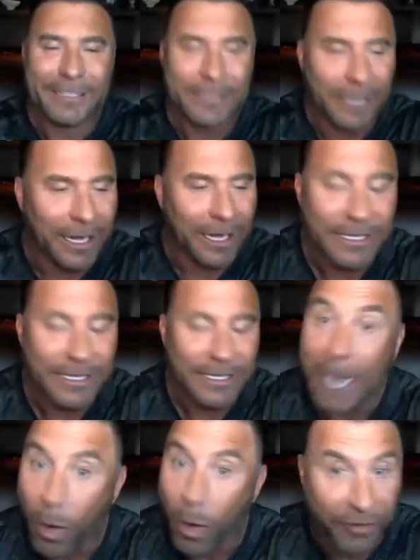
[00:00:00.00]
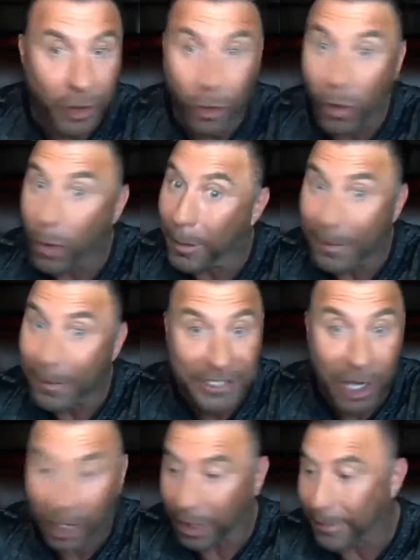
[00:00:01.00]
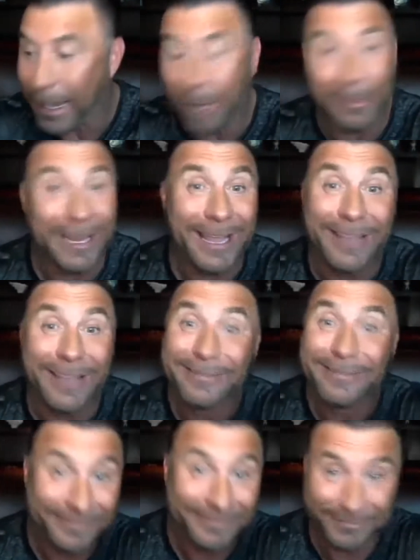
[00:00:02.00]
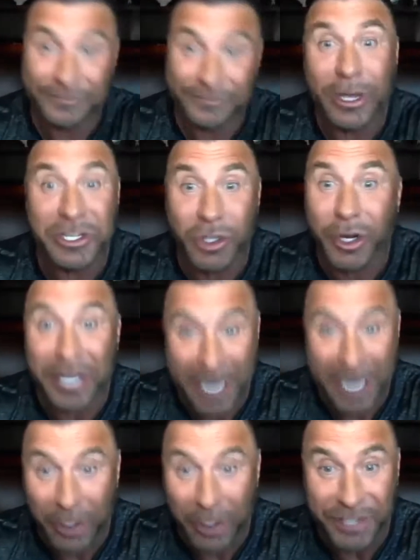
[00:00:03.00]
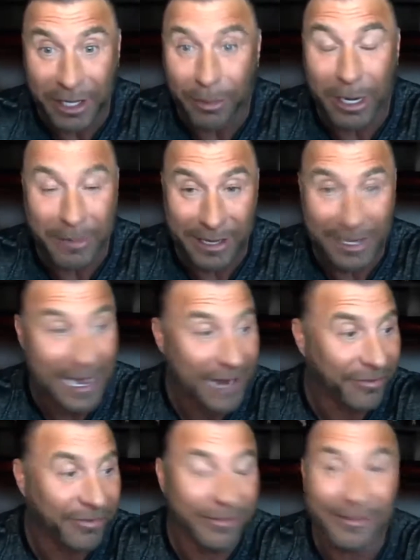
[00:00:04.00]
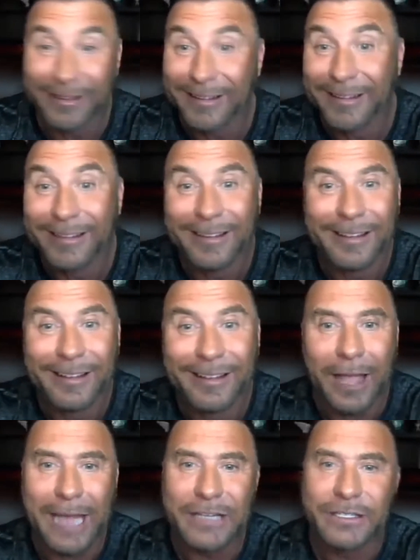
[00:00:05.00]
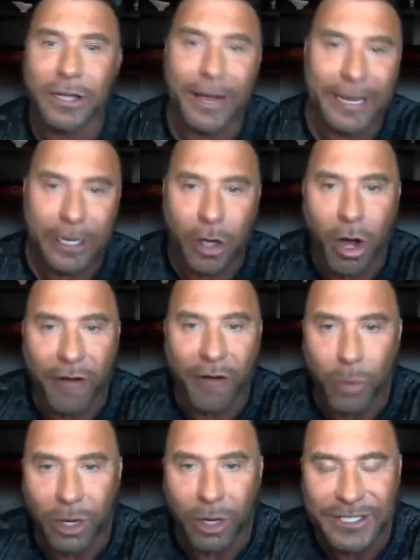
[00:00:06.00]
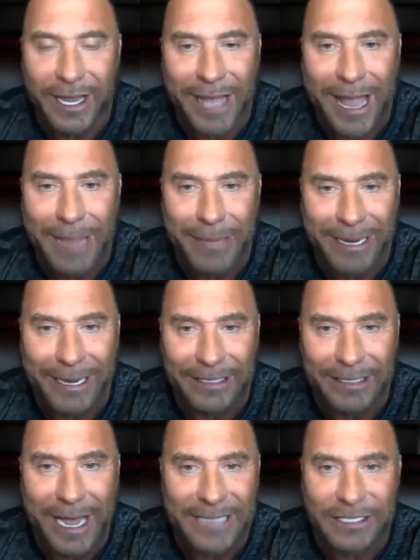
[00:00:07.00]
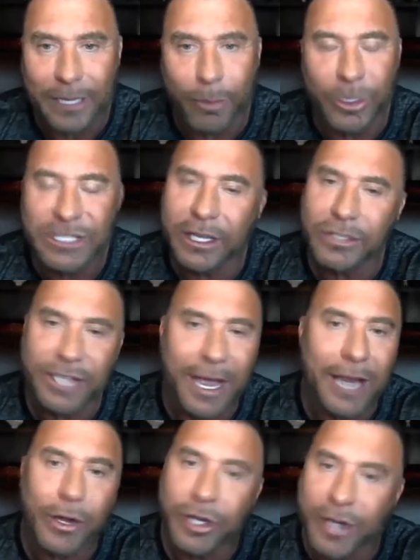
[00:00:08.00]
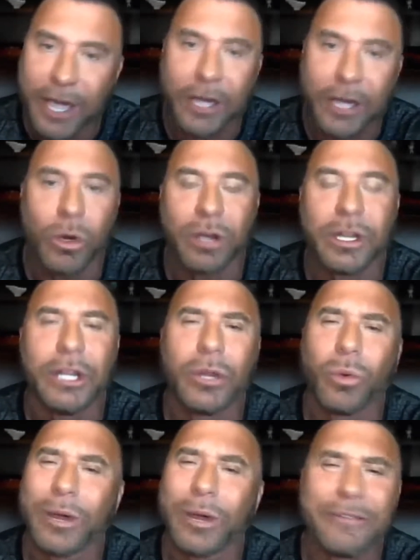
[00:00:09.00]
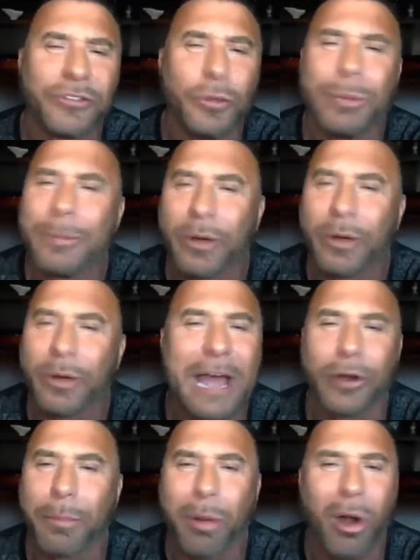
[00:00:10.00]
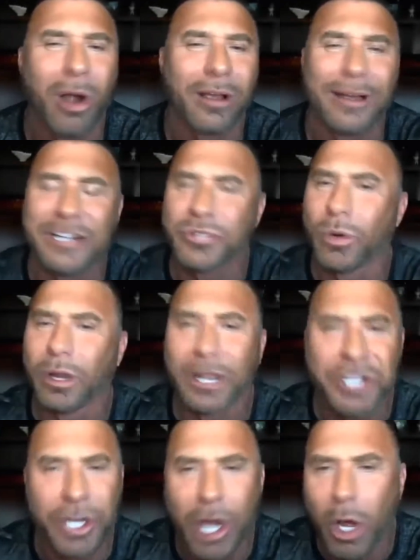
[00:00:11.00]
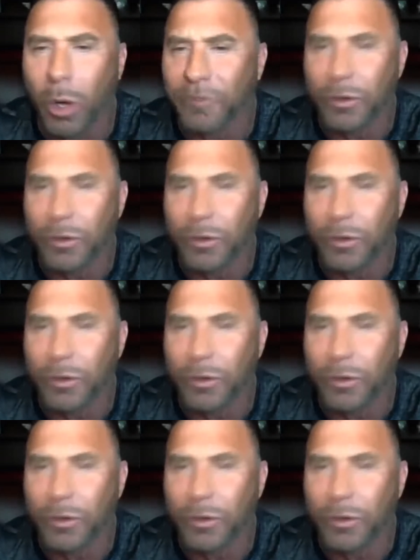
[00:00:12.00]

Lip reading: he said, I don't want a funeral. I don't want anybody talking about me. You guys go to dinner and celebrate my life. And so I get a call from one of his AA meeting guys a couple of weeks later. He goes, hey, I know your dad didn't want to deal. We're going to have a few people gather at a park. I just want to let you know.